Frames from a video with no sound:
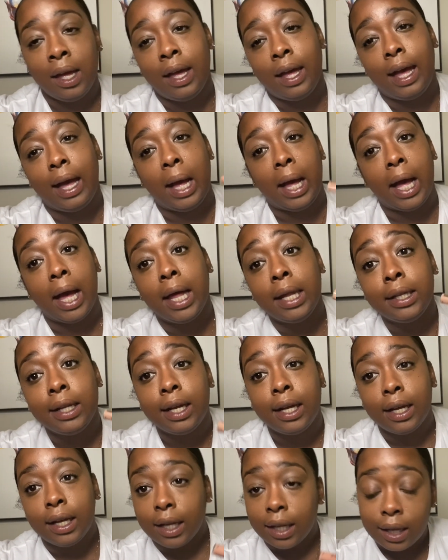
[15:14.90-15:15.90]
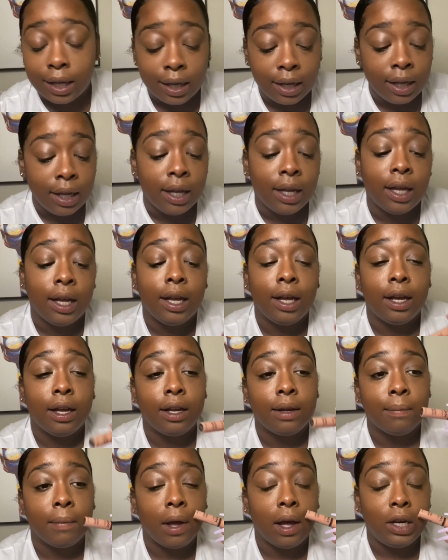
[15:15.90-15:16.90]
hella
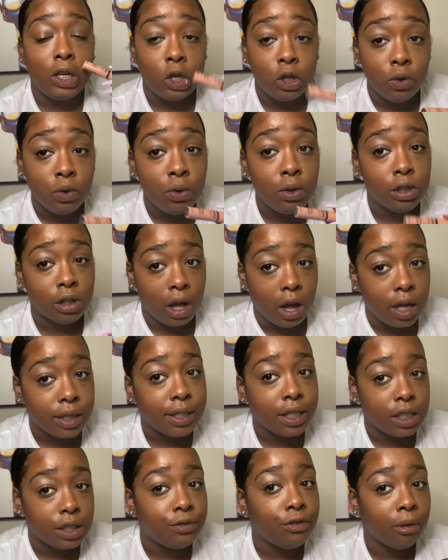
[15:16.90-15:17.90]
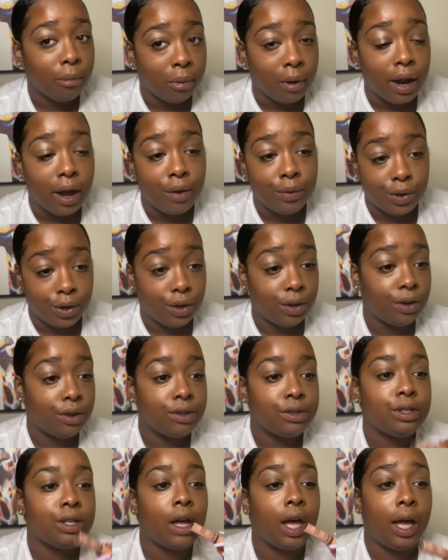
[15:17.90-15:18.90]
new glosses for brown
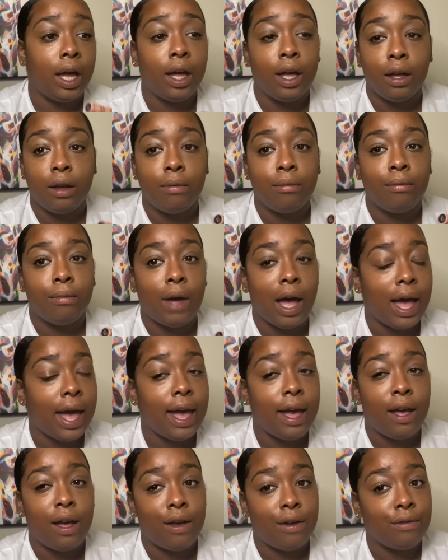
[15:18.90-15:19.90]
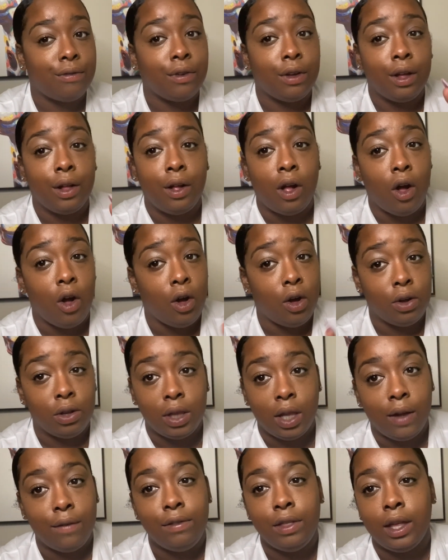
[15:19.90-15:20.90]
girls. I have all
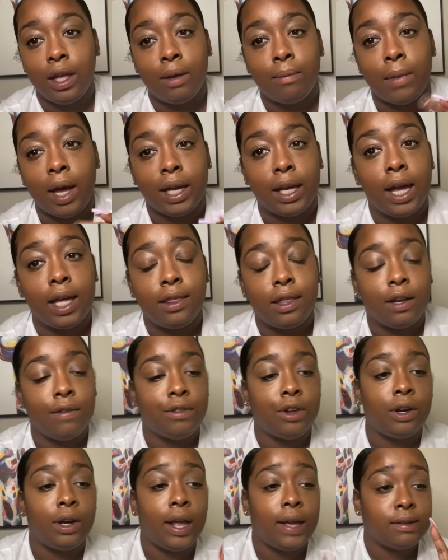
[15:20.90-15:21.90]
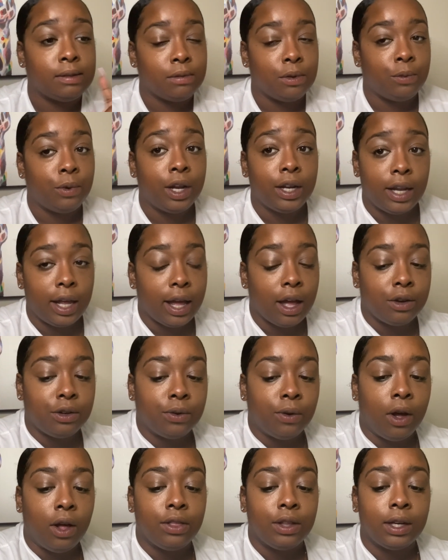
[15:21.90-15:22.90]
of them. I can't think of their names, but one day I'll
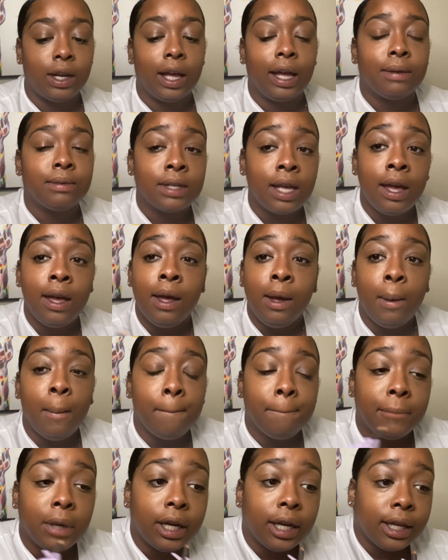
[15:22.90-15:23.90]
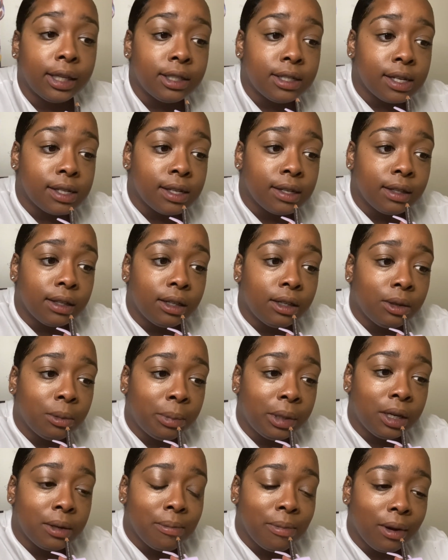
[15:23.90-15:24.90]
do all the names. But just a little
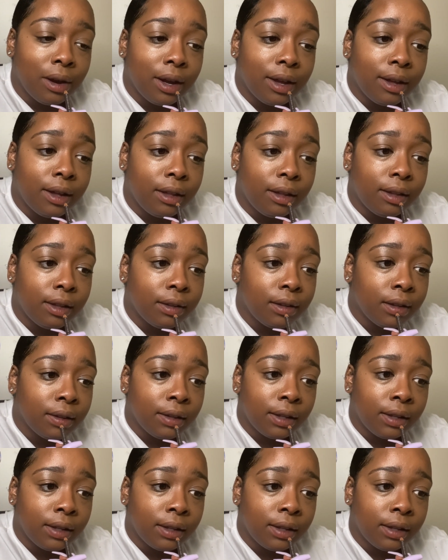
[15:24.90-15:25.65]
bit of brown.